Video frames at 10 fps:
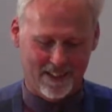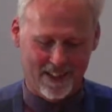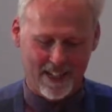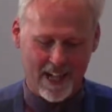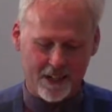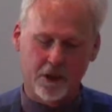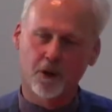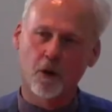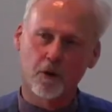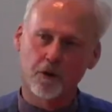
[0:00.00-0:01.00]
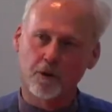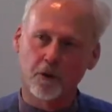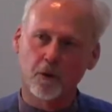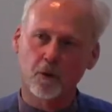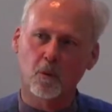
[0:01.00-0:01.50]
As you go
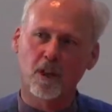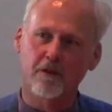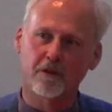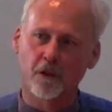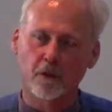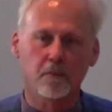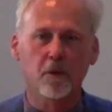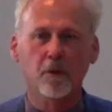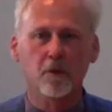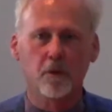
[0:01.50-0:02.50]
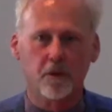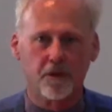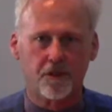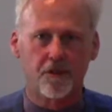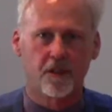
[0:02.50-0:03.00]
through one of your
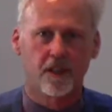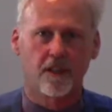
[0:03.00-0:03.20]
moods